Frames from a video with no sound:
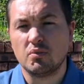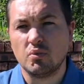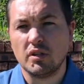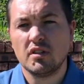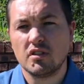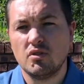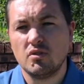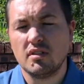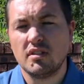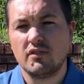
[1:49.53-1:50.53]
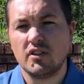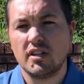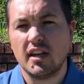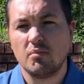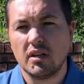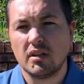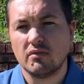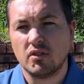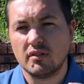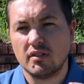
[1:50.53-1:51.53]
with the students every day and being
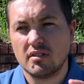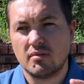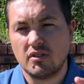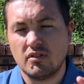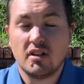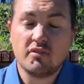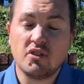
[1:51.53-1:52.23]
involved in something you love